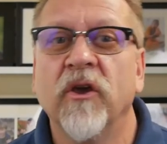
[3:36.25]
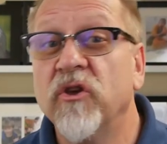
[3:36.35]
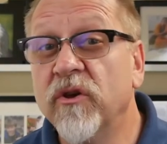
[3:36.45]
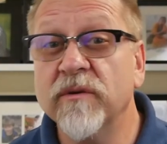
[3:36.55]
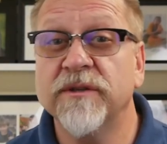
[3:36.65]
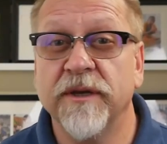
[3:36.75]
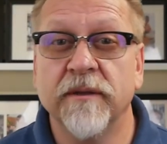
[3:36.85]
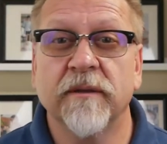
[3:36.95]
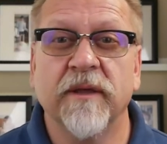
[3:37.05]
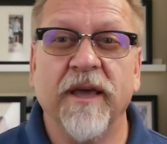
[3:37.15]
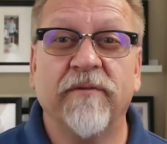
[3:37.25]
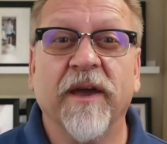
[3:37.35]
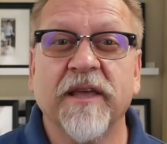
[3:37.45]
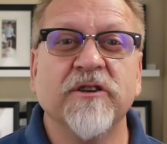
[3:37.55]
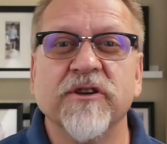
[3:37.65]
Using the if I
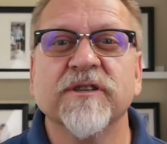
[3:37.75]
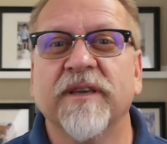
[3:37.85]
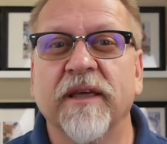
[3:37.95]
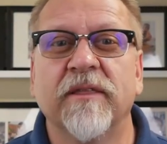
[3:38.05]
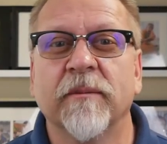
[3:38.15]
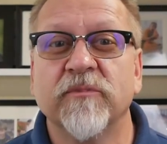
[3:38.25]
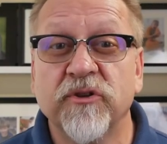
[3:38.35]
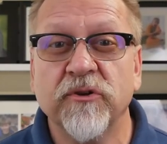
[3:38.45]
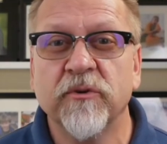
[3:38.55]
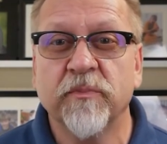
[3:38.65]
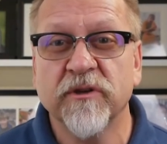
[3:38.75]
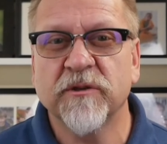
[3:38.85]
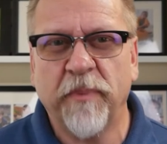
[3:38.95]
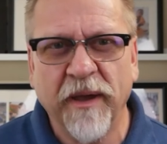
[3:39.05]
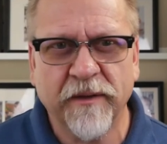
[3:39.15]
can just get them to
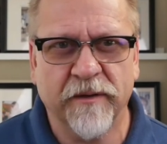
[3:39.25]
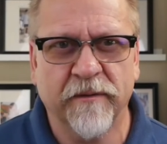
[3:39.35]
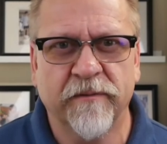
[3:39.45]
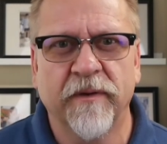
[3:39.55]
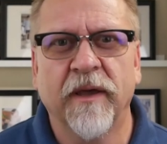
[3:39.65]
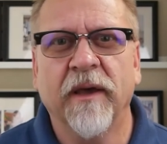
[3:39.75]
perspective,